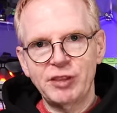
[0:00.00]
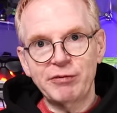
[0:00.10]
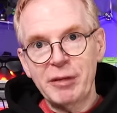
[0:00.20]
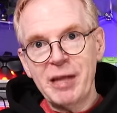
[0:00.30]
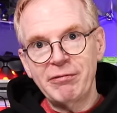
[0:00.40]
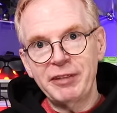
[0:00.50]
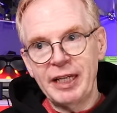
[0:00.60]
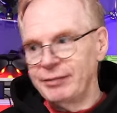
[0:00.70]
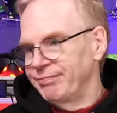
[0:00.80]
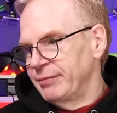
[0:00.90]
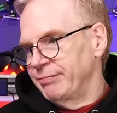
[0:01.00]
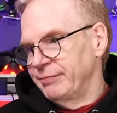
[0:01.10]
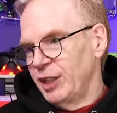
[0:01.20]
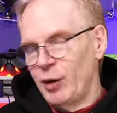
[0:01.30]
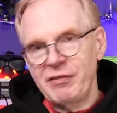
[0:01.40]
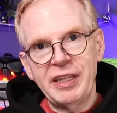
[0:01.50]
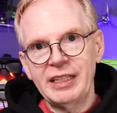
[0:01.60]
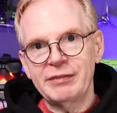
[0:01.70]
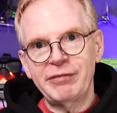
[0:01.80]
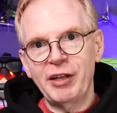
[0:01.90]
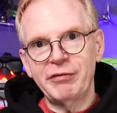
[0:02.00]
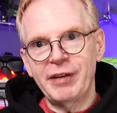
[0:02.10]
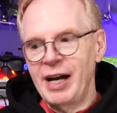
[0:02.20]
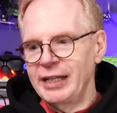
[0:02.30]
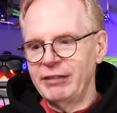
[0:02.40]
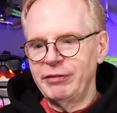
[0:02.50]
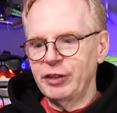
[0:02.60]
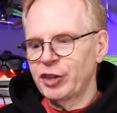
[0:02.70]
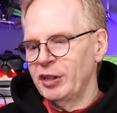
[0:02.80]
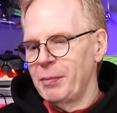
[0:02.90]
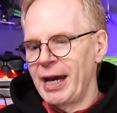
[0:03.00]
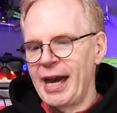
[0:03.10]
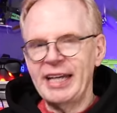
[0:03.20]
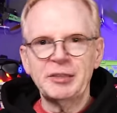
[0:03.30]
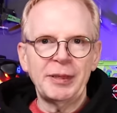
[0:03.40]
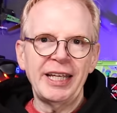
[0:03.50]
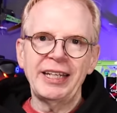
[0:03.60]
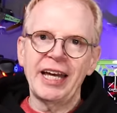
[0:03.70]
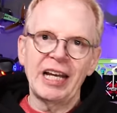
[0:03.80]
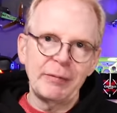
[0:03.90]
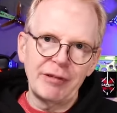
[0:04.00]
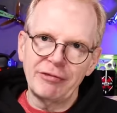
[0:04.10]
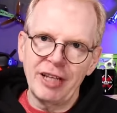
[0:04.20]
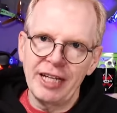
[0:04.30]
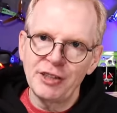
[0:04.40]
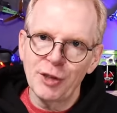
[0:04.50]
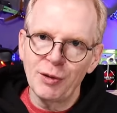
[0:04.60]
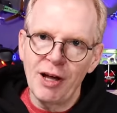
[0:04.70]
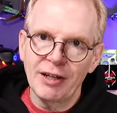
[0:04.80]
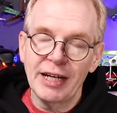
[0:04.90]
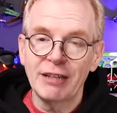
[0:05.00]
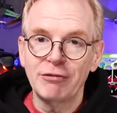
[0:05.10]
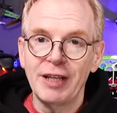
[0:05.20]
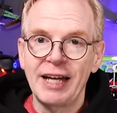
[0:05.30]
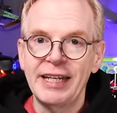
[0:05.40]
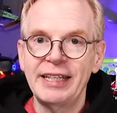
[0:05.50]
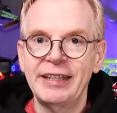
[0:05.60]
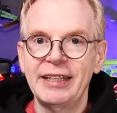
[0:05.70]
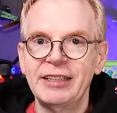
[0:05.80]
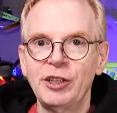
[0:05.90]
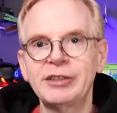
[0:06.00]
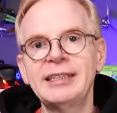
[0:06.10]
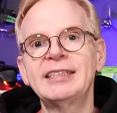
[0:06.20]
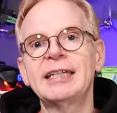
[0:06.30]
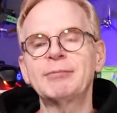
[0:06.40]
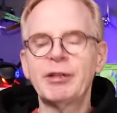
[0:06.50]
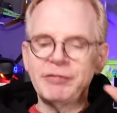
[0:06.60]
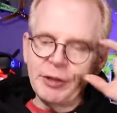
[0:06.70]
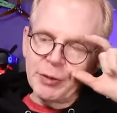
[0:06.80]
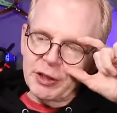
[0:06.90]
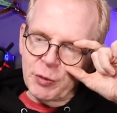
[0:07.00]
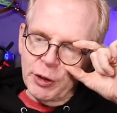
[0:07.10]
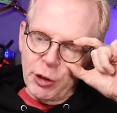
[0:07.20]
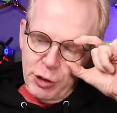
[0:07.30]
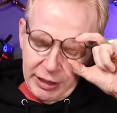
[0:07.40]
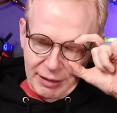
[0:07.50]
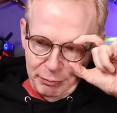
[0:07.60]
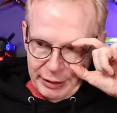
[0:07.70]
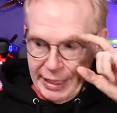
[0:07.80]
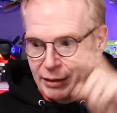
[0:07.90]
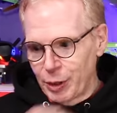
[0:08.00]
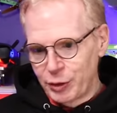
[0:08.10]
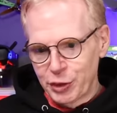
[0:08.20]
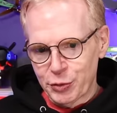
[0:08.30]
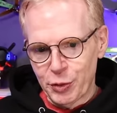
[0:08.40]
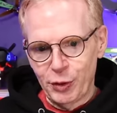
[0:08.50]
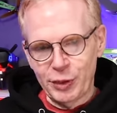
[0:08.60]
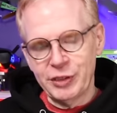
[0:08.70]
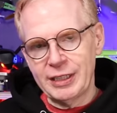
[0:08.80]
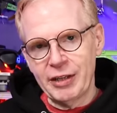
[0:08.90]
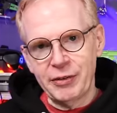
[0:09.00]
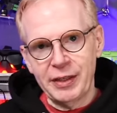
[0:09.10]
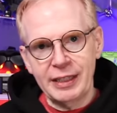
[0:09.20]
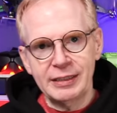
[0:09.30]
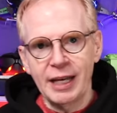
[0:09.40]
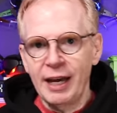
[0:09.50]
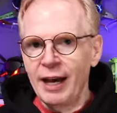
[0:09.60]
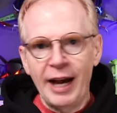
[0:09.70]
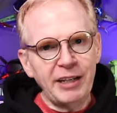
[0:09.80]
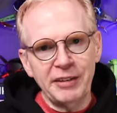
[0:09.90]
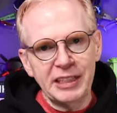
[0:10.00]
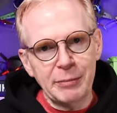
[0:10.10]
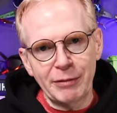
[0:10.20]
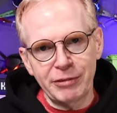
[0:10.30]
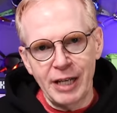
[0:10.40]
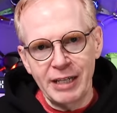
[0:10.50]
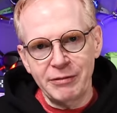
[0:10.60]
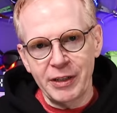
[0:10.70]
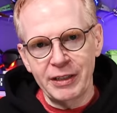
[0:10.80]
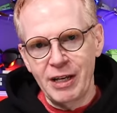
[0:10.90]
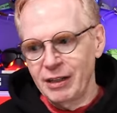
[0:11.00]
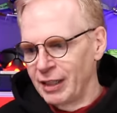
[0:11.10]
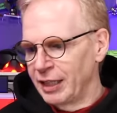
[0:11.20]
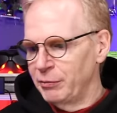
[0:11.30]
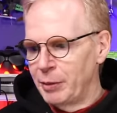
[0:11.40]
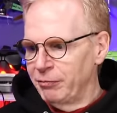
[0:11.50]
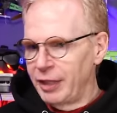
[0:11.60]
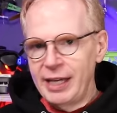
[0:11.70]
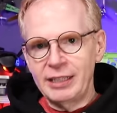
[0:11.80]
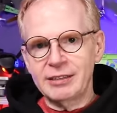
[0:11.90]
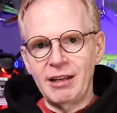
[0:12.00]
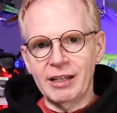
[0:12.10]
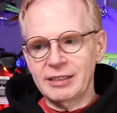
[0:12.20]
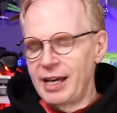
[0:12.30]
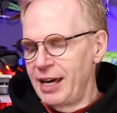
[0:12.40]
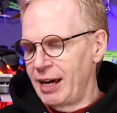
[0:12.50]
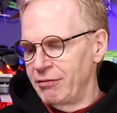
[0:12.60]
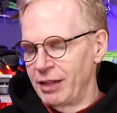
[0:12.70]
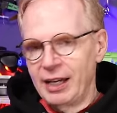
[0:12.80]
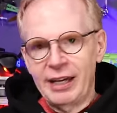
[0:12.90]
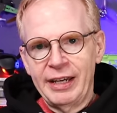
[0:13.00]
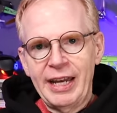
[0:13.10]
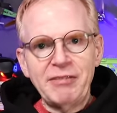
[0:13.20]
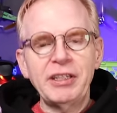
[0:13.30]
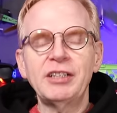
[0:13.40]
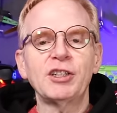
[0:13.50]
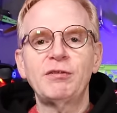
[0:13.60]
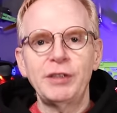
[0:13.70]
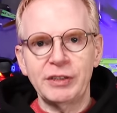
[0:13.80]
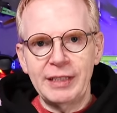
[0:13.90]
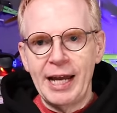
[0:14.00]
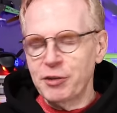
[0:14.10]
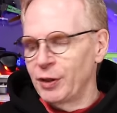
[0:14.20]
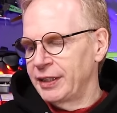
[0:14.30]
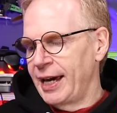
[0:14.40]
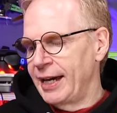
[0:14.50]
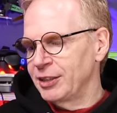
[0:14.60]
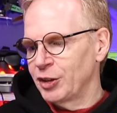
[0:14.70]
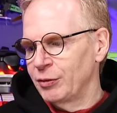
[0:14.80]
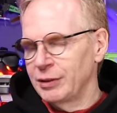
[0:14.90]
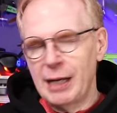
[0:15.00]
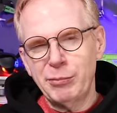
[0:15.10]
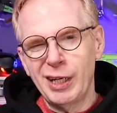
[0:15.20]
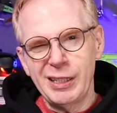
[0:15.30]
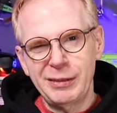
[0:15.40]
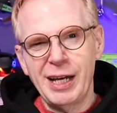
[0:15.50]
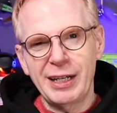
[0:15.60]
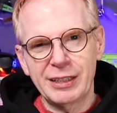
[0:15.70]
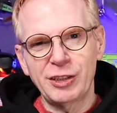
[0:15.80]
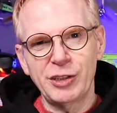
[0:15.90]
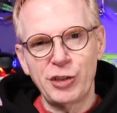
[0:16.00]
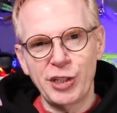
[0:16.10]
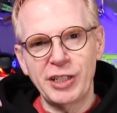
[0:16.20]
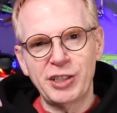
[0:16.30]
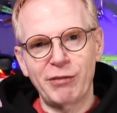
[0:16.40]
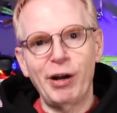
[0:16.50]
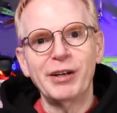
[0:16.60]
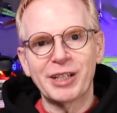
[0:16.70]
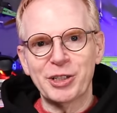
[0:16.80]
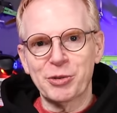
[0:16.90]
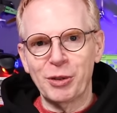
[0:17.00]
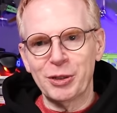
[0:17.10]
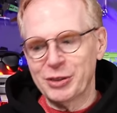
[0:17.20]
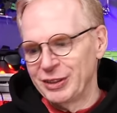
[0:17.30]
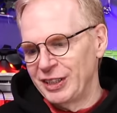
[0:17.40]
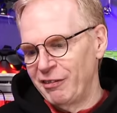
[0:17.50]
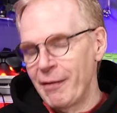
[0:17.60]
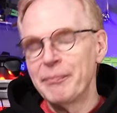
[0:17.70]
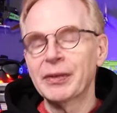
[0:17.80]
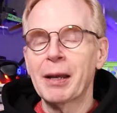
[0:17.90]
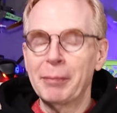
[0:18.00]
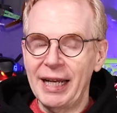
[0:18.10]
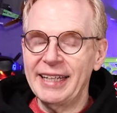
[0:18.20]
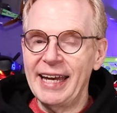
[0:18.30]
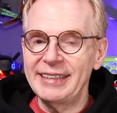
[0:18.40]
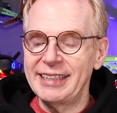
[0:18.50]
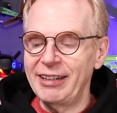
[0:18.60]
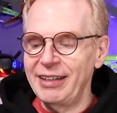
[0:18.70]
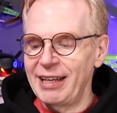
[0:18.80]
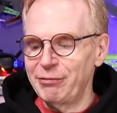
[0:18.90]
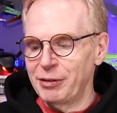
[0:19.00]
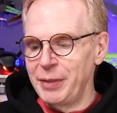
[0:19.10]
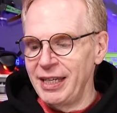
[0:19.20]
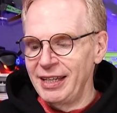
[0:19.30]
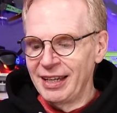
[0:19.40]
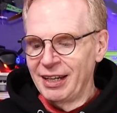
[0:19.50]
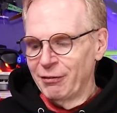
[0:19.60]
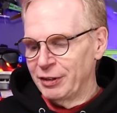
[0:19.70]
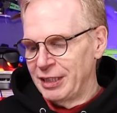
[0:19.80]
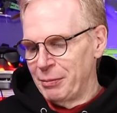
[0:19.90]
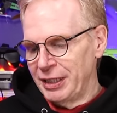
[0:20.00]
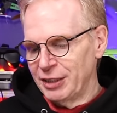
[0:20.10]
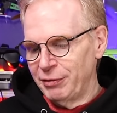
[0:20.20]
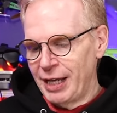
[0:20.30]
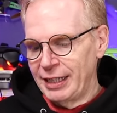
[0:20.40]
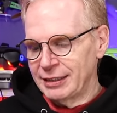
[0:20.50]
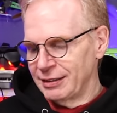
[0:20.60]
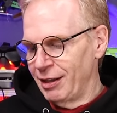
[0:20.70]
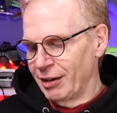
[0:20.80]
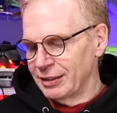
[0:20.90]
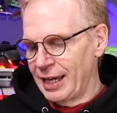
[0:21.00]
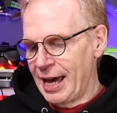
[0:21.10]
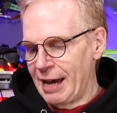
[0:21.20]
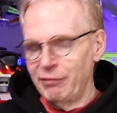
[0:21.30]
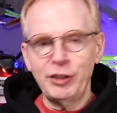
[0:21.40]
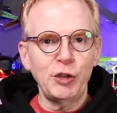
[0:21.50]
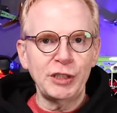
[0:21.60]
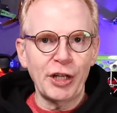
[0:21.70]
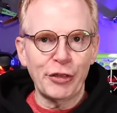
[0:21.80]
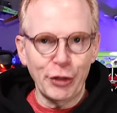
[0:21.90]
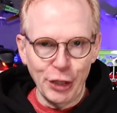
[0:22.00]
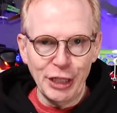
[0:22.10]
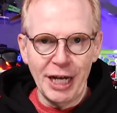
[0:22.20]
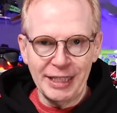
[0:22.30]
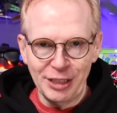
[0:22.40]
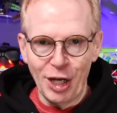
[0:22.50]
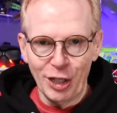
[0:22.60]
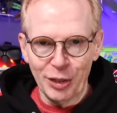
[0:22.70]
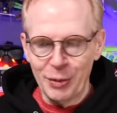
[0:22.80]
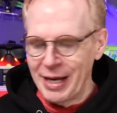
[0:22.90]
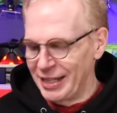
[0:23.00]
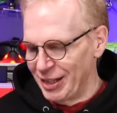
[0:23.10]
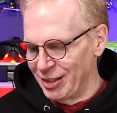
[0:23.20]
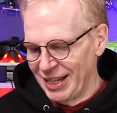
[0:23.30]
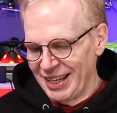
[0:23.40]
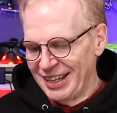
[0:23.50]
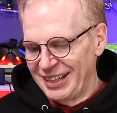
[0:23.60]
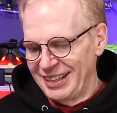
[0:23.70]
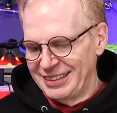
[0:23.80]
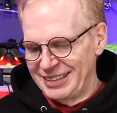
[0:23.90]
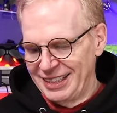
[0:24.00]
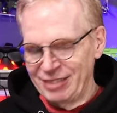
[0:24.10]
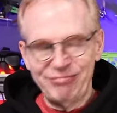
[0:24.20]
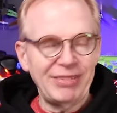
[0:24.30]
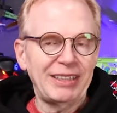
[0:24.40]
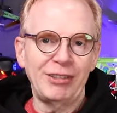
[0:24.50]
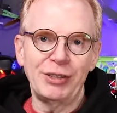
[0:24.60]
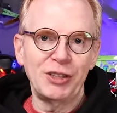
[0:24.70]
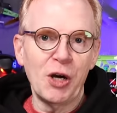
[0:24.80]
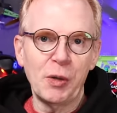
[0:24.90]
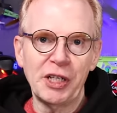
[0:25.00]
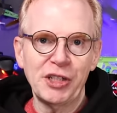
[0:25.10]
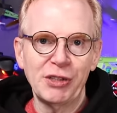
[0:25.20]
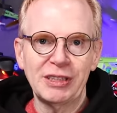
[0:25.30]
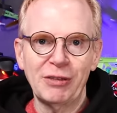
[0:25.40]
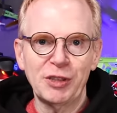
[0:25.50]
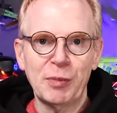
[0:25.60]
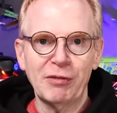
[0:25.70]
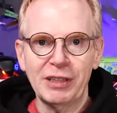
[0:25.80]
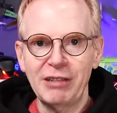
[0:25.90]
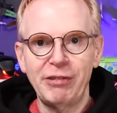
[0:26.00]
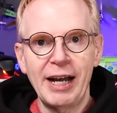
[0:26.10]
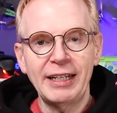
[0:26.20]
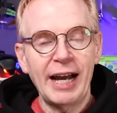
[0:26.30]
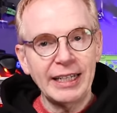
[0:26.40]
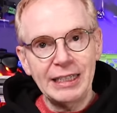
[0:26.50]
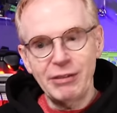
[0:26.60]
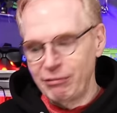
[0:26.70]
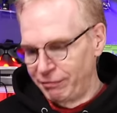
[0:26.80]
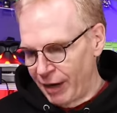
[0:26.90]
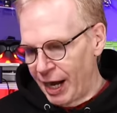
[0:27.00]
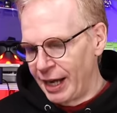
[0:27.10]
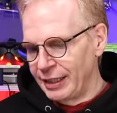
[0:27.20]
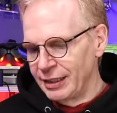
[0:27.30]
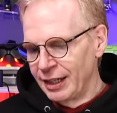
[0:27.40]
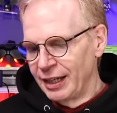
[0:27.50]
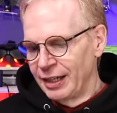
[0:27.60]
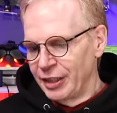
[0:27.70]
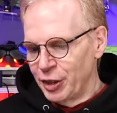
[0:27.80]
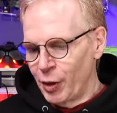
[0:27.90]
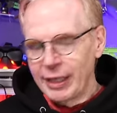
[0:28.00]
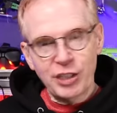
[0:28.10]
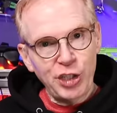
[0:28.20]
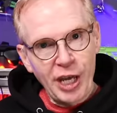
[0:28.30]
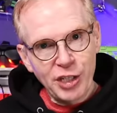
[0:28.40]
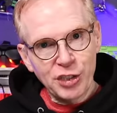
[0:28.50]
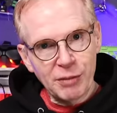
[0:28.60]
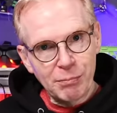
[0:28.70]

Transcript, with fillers: So from that flight, you know, everything's felt fine. It feels good in my hands. But then again, I've been flying so long, I can fly anything. You'll see some reviewers will usually complain about controllers and other things. I don't think they've been flying very long. Like, I've been flying as long as I have. Everything just feels natural in the hand. So I'm probably not a good judge of controllers and stuff. But I can tell you that for me, for somebody who's flying as long as I have, using a $39 radio, it uh, there was no issues. It was perfectly fine. I could even find, you know, I could change the